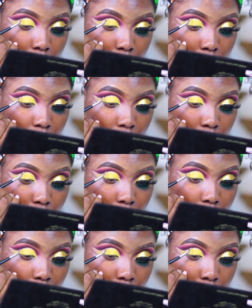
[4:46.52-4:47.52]
brush.
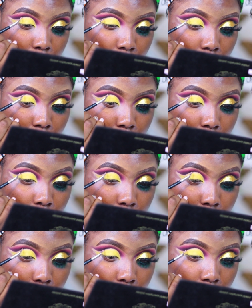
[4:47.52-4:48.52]
And I'm just going to
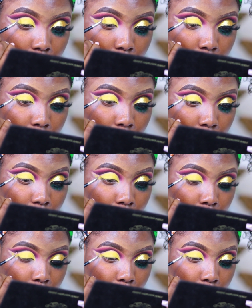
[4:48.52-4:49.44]
use that to just